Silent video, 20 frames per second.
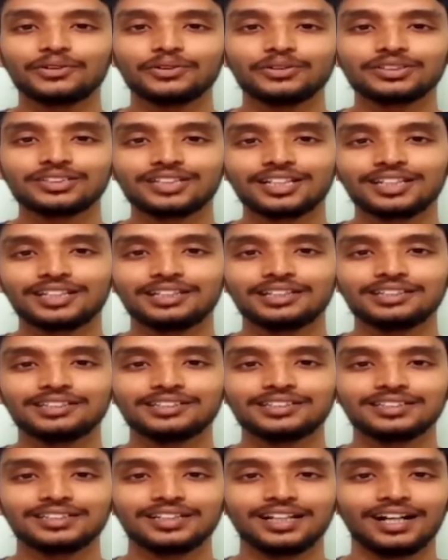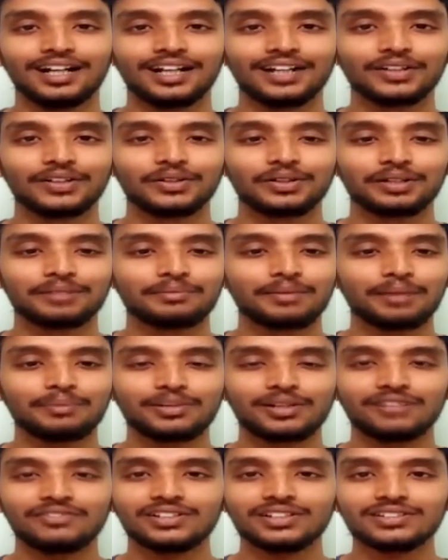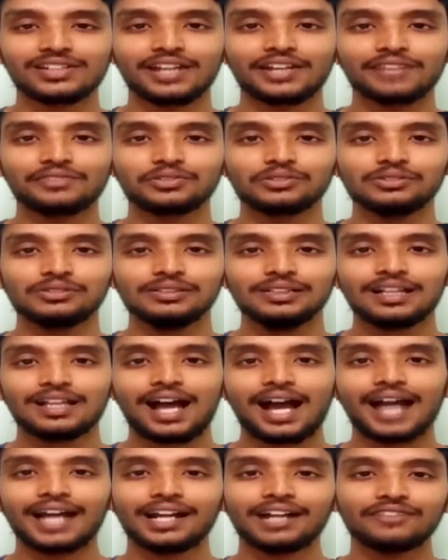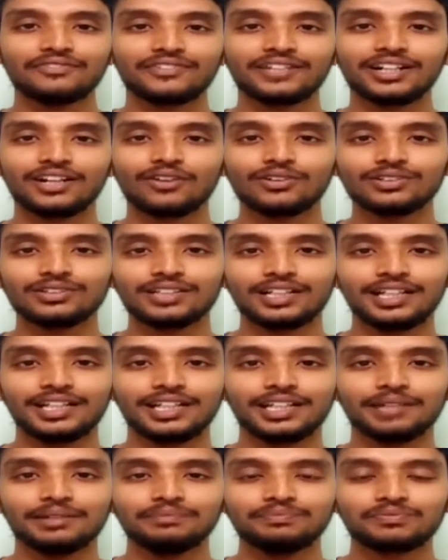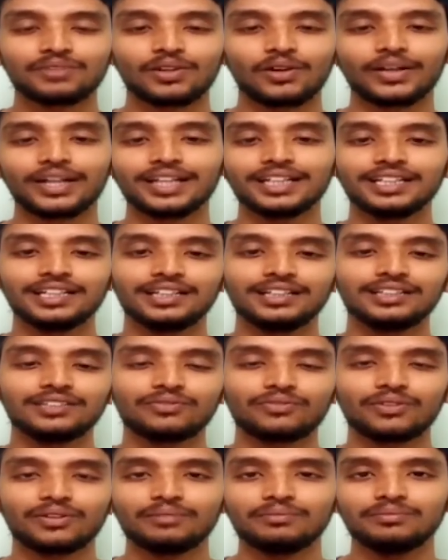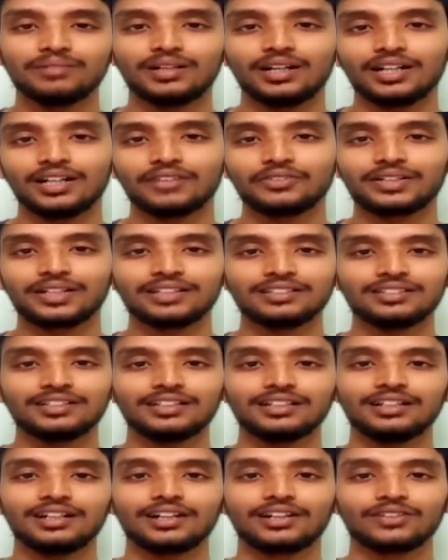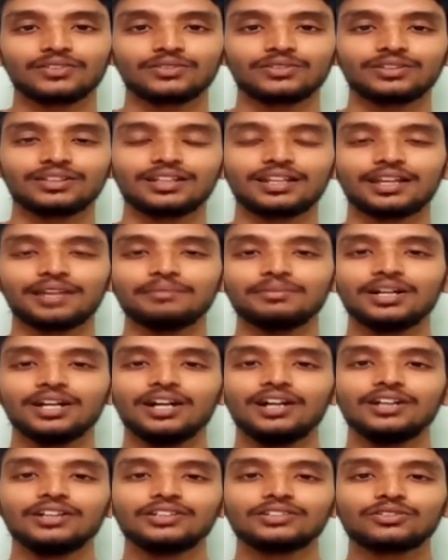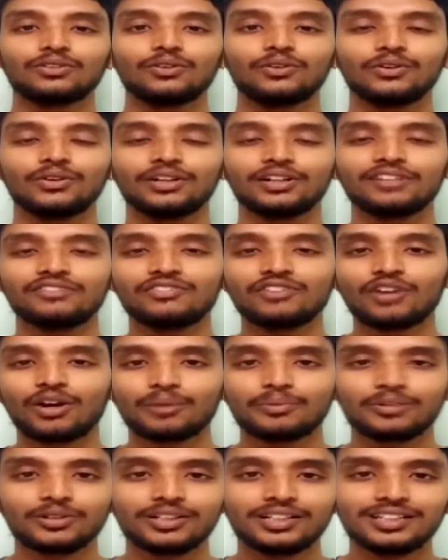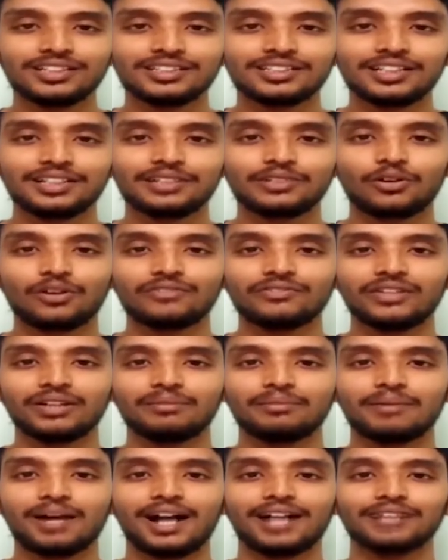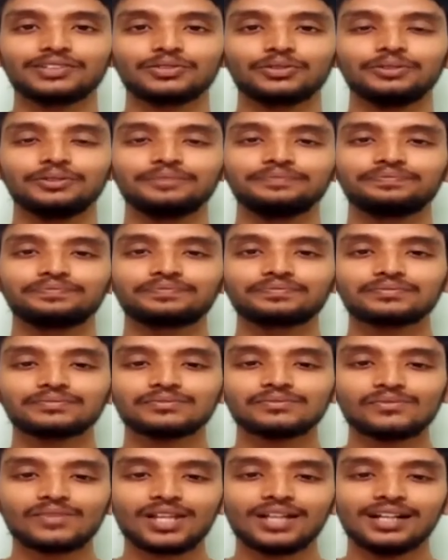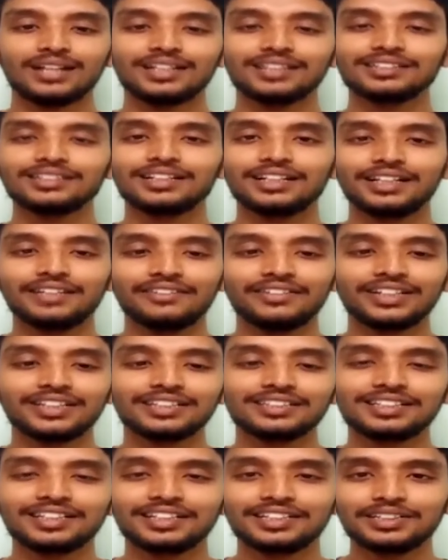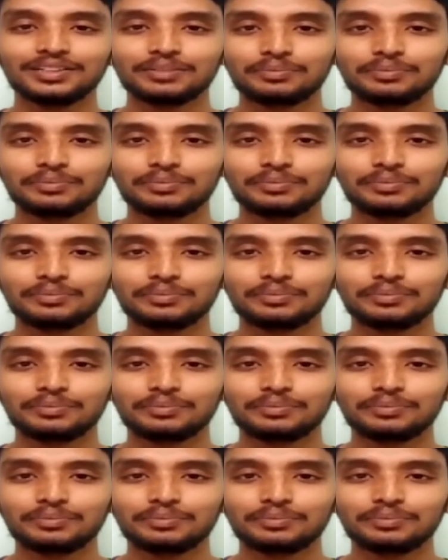said this in my previous life. So I had a friend on Selenium. Okay, he's from testing the team. So if you are put in testing, don't feel bad. So even testing is